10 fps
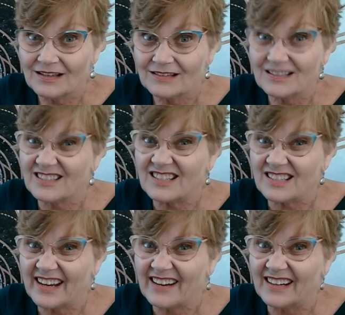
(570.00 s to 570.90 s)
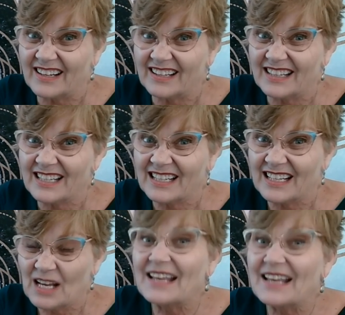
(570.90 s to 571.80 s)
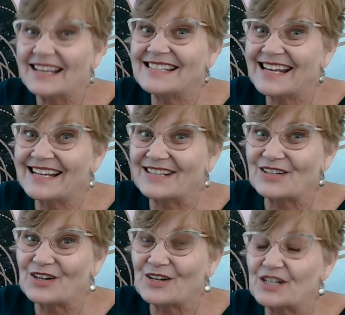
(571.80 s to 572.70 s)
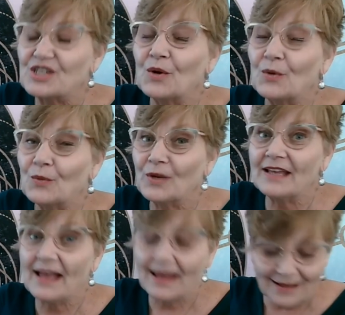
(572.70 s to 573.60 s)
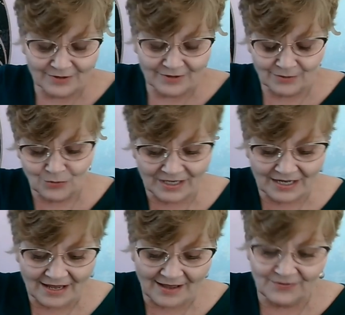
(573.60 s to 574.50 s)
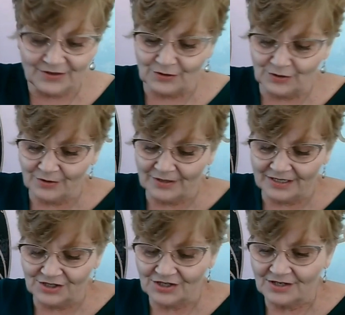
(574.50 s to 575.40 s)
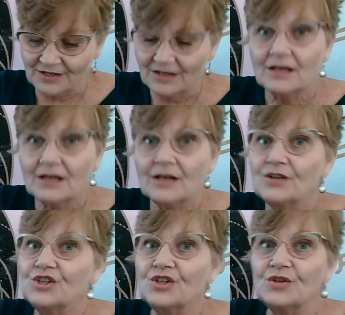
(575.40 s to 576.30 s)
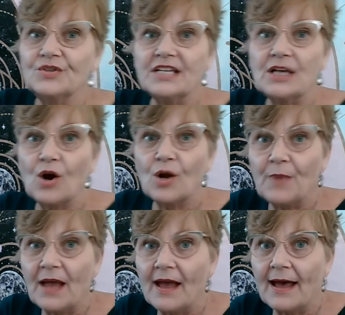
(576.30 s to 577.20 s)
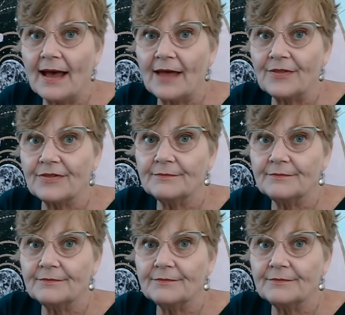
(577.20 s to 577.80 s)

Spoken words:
It's a little scary, isn't it? It takes courage. We have it. We have the courage. Choosing our path.